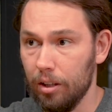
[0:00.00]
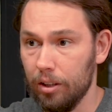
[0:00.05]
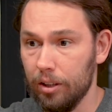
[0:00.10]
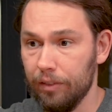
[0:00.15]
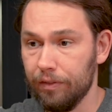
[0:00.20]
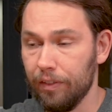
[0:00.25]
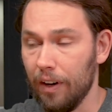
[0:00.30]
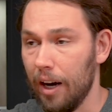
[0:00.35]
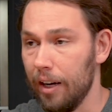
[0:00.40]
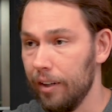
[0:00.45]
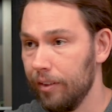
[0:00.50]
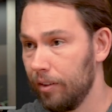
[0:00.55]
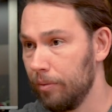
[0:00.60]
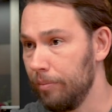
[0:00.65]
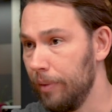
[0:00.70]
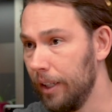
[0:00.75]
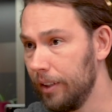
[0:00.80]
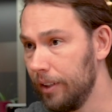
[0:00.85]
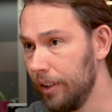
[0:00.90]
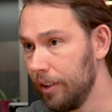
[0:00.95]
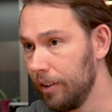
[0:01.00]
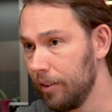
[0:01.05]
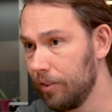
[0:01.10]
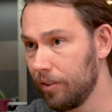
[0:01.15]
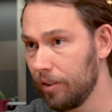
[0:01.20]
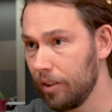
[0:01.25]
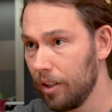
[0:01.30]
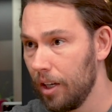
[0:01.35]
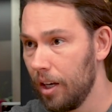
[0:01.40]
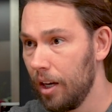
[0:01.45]
defines
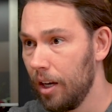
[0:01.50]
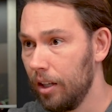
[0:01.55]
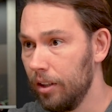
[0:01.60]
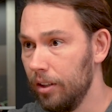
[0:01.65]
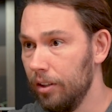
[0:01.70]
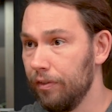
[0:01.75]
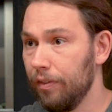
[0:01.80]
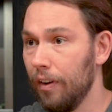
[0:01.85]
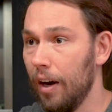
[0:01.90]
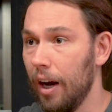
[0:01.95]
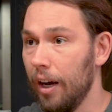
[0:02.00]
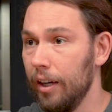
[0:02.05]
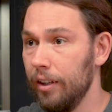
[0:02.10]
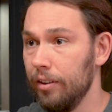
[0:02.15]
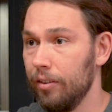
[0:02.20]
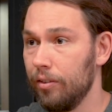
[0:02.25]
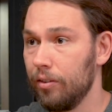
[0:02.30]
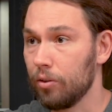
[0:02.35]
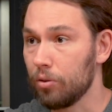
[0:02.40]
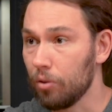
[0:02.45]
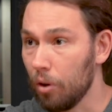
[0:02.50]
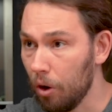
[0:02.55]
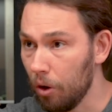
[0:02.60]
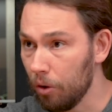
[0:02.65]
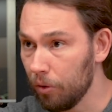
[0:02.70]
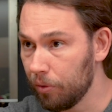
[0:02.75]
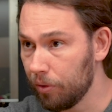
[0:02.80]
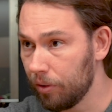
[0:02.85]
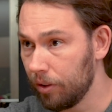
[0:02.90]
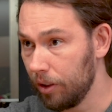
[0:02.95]
meetings, defines
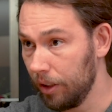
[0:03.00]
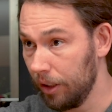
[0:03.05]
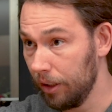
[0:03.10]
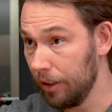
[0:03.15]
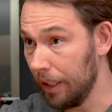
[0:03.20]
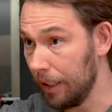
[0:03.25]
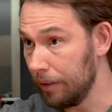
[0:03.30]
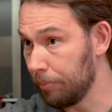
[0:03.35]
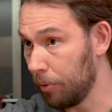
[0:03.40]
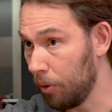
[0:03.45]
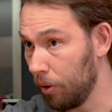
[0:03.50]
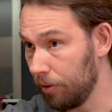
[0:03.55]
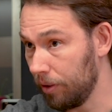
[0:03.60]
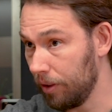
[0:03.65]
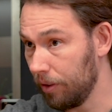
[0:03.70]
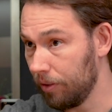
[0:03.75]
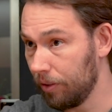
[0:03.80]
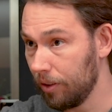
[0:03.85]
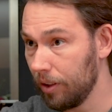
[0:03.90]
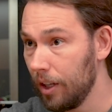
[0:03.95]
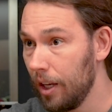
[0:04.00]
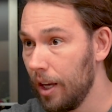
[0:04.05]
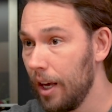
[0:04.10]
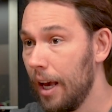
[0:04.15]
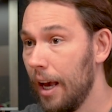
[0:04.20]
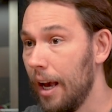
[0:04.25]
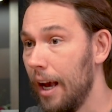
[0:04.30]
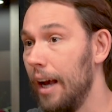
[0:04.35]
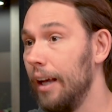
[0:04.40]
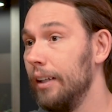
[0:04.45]
roles in that process,
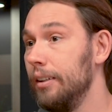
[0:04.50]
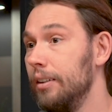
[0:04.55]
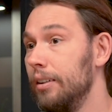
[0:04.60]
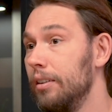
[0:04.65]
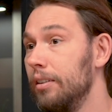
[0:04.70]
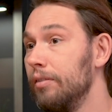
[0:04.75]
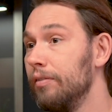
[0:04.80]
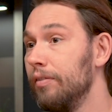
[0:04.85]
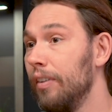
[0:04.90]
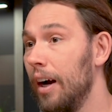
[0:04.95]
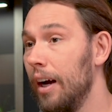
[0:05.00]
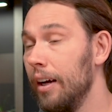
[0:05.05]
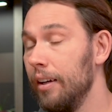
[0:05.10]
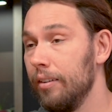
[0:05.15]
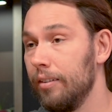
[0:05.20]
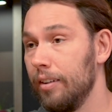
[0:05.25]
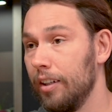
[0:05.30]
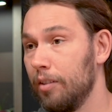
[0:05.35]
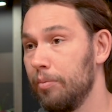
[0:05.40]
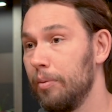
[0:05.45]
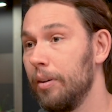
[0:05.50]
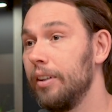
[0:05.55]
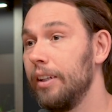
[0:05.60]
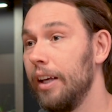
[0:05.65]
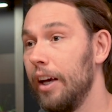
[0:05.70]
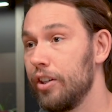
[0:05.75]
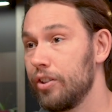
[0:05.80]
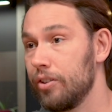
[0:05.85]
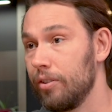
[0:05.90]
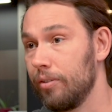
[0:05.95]
and it defines
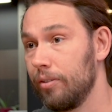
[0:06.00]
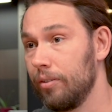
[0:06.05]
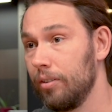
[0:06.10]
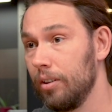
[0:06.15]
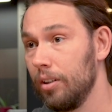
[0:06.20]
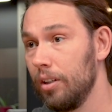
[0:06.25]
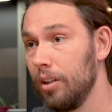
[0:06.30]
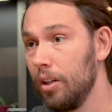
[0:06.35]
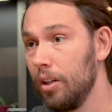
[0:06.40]
expectations.